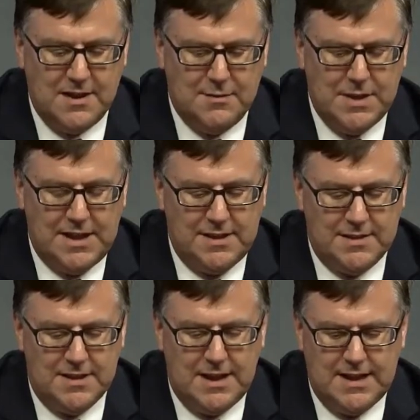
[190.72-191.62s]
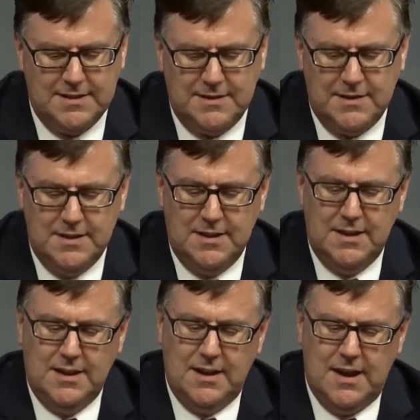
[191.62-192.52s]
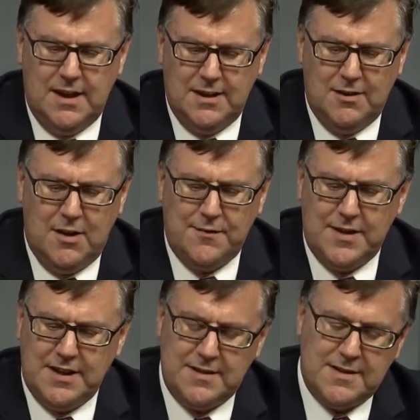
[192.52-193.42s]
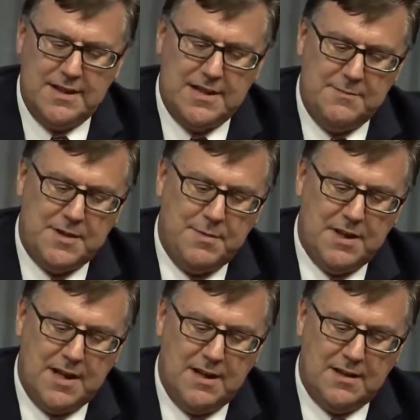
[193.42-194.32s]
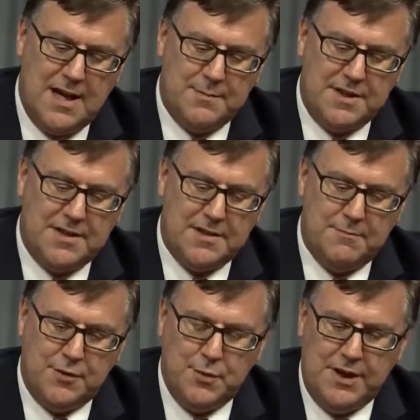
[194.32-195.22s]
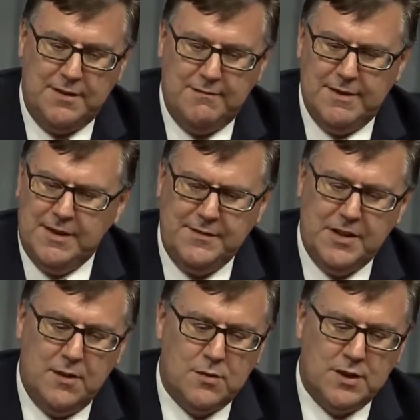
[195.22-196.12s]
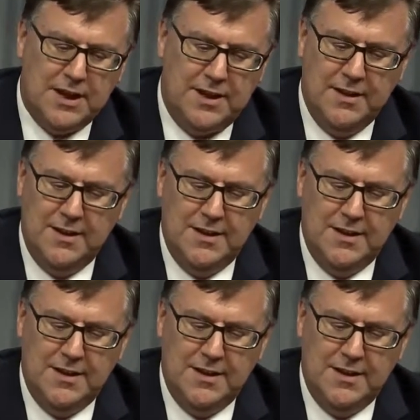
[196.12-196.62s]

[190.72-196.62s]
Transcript: amazed, and often it seems to be a competition between, even locally.